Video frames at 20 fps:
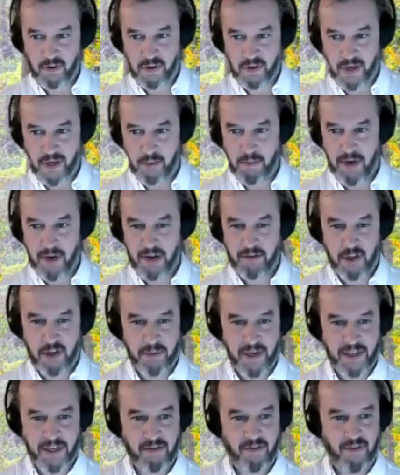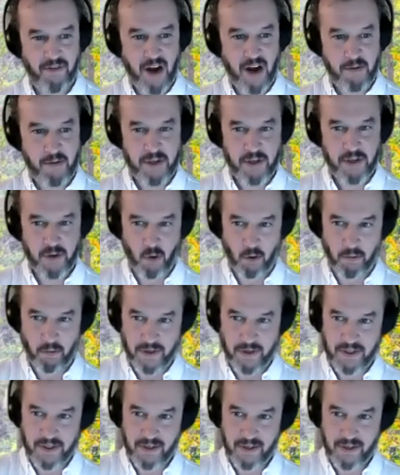wonderful, in many respects, fairy